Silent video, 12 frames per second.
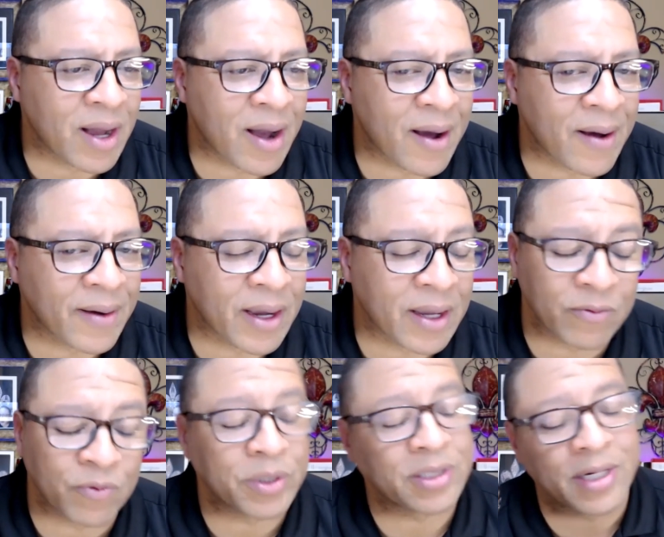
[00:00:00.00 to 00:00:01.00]
and
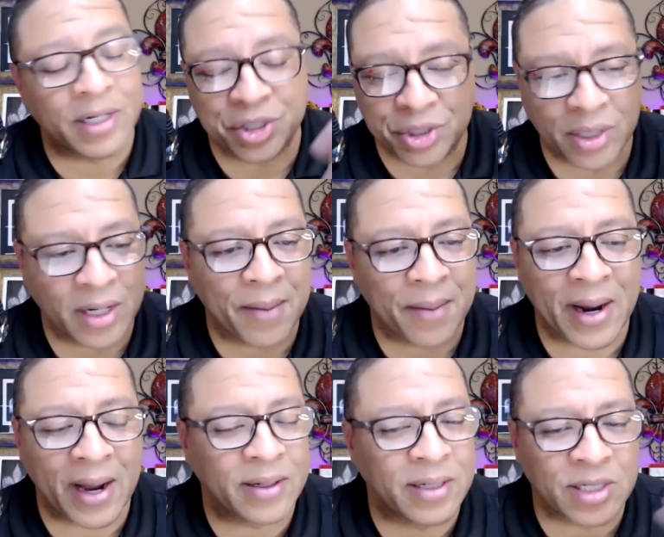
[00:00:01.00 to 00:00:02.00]
which they should. I'm
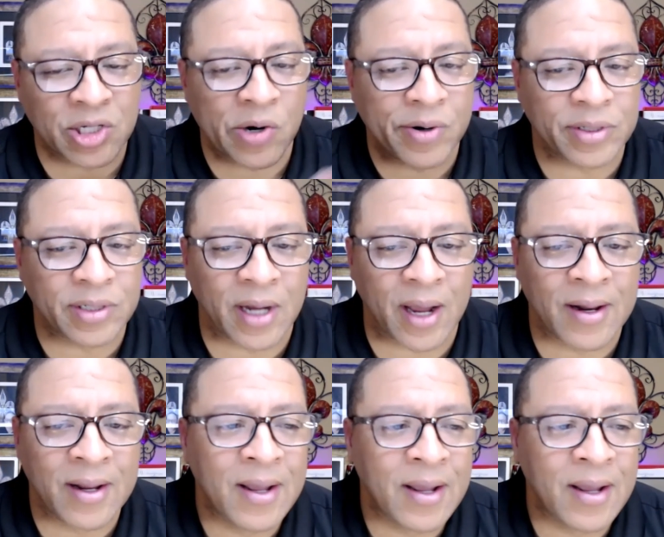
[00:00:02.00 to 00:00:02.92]
not discouraging that.